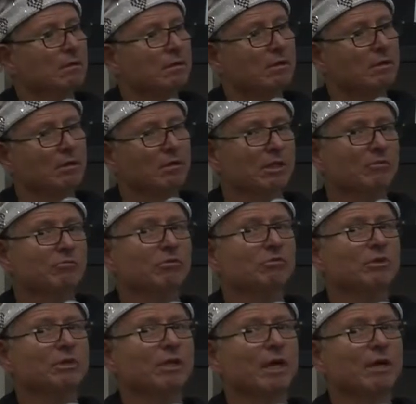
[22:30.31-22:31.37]
And I'll leave you
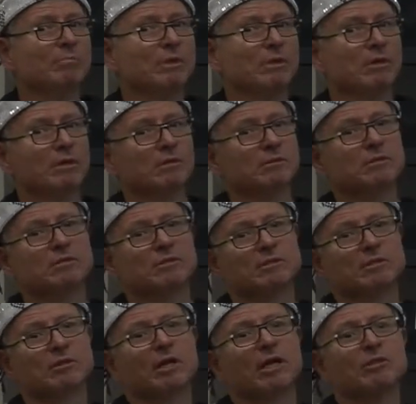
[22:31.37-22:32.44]
with that because it
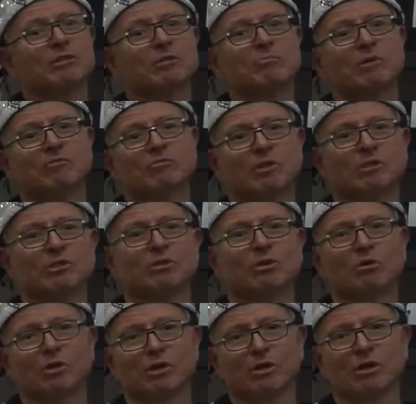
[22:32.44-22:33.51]
still has to be fleshed
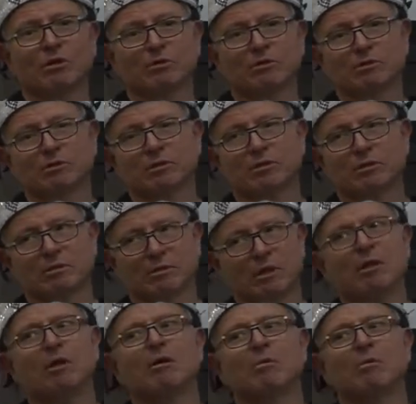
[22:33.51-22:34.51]
out and understood,